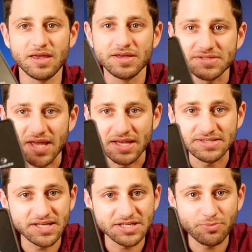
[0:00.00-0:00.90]
is a
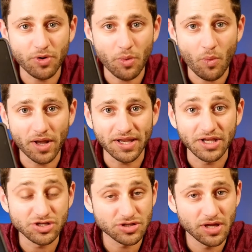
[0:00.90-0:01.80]

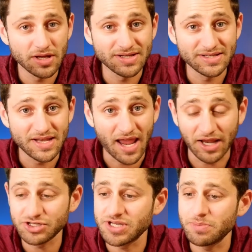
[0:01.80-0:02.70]
6.1-inch
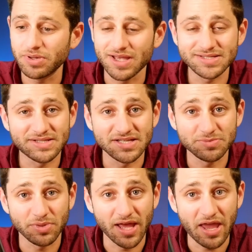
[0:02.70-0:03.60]
HD Plus
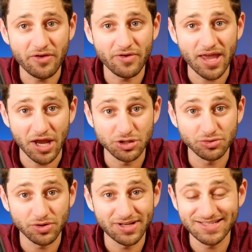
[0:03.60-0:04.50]
display
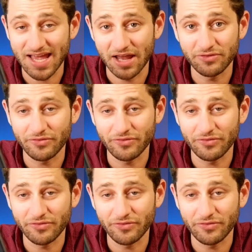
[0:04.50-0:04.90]
Android 10